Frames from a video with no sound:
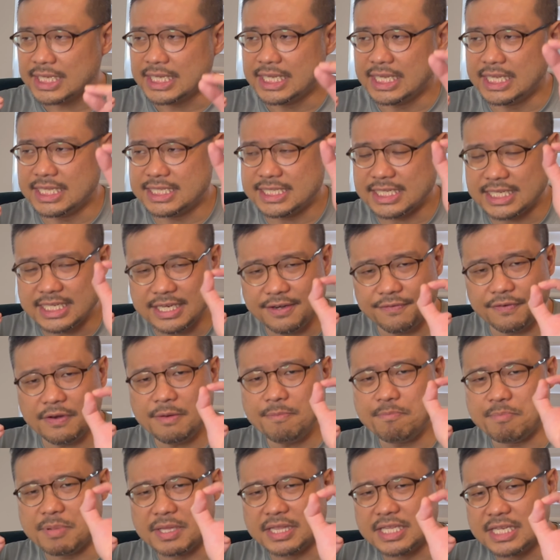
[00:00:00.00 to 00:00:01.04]
It's a
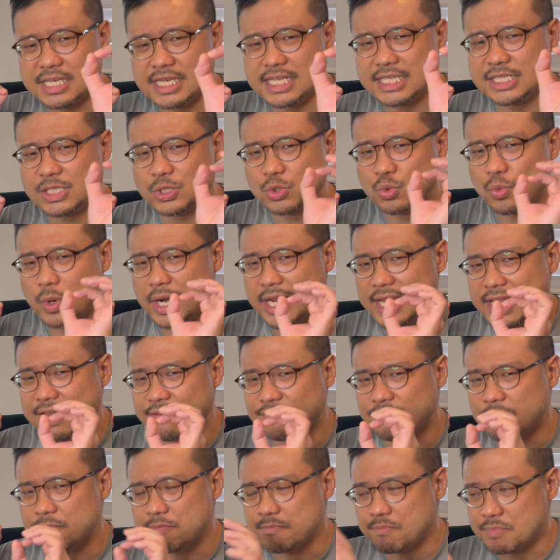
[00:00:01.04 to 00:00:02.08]
different bitterness to what I get
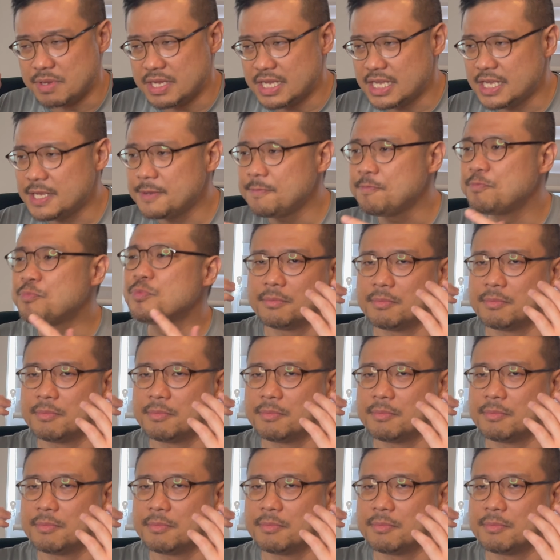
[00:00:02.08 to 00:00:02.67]
from beer,